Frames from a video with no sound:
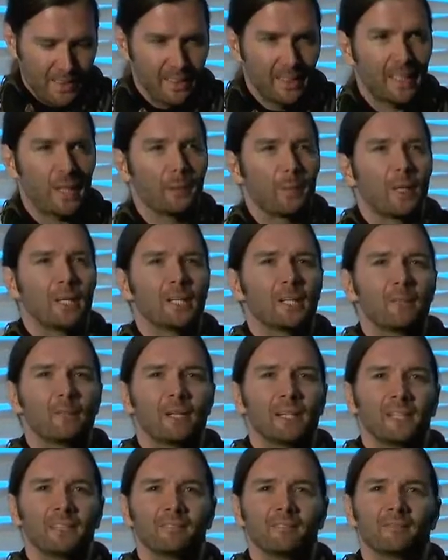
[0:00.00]
Can we hear
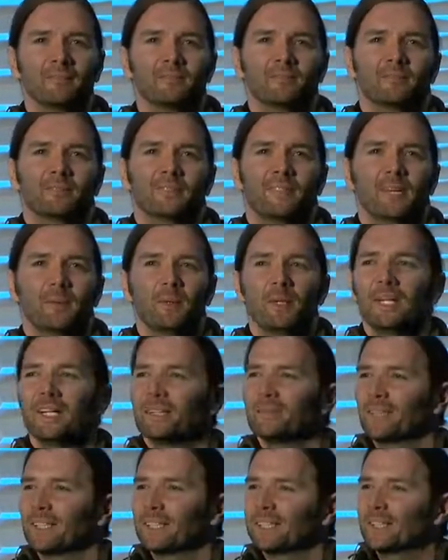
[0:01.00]
me? Can we hear
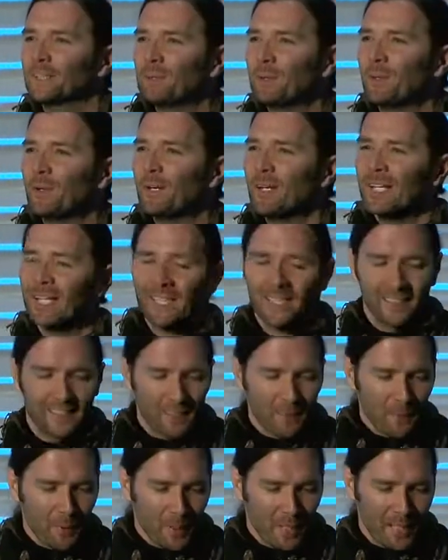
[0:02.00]
me? Good morning.
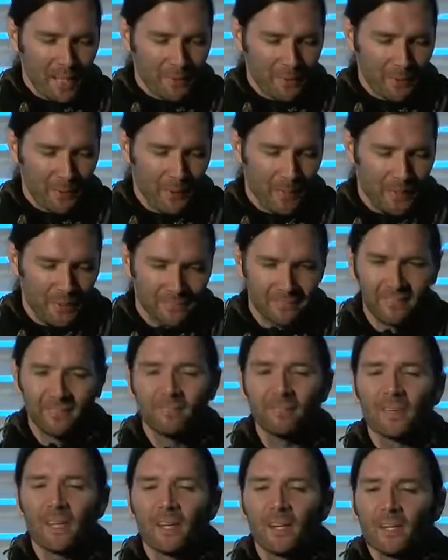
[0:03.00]
Good morning, everyone.
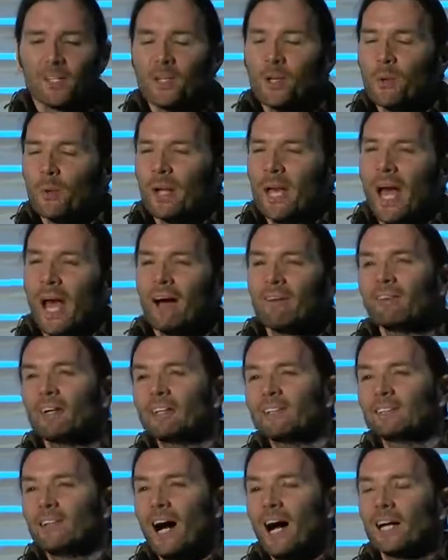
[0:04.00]
So we have a
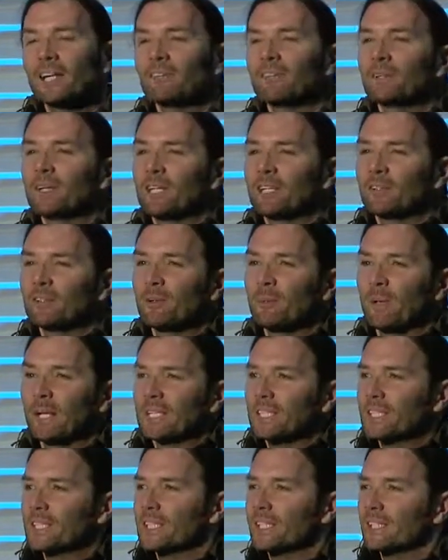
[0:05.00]
lot of great
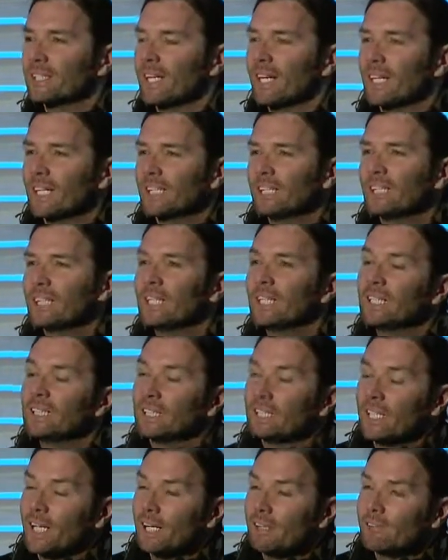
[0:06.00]
information today
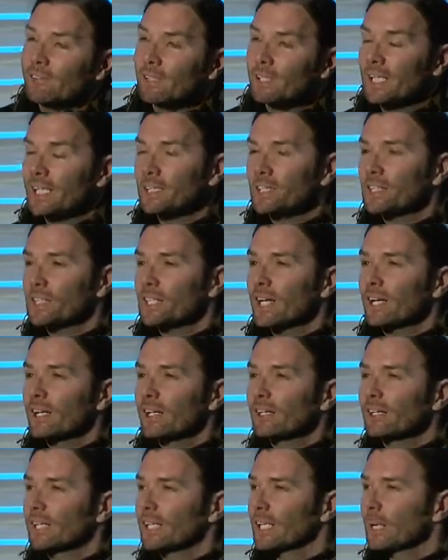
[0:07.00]
to cover and
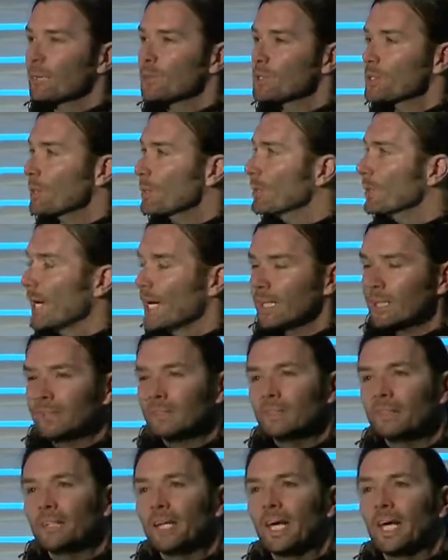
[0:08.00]
share, and I'm so glad
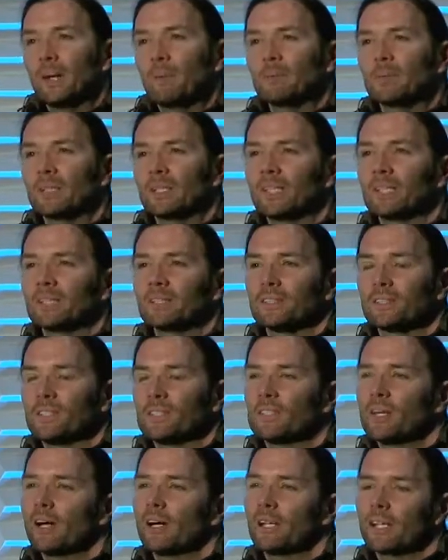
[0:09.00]
you came to hear this
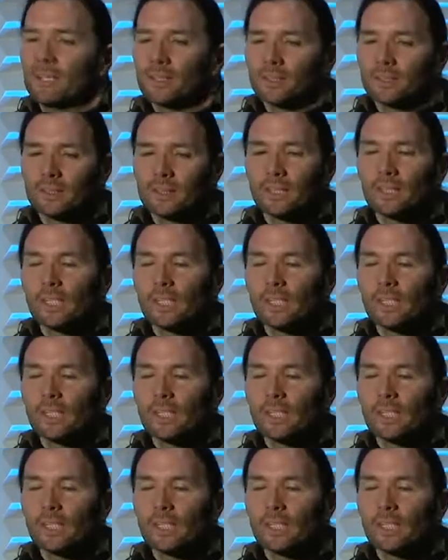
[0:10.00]
talk,